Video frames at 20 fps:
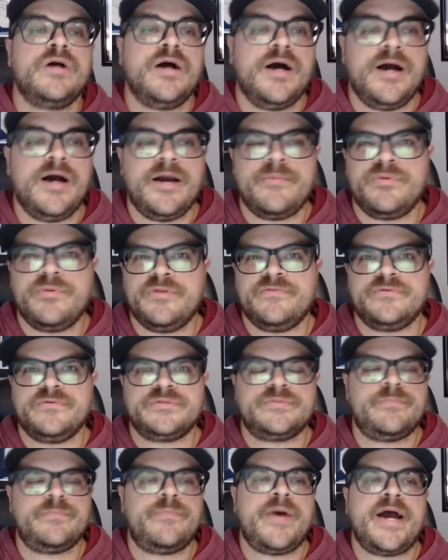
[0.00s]
I believe it
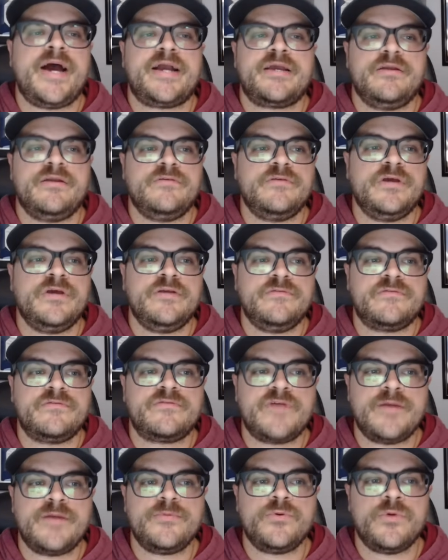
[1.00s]
was back in
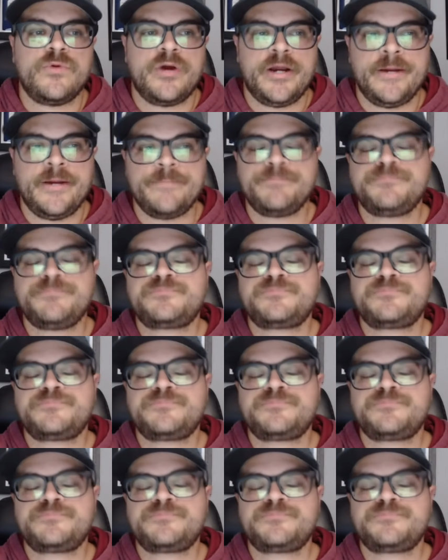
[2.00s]
February.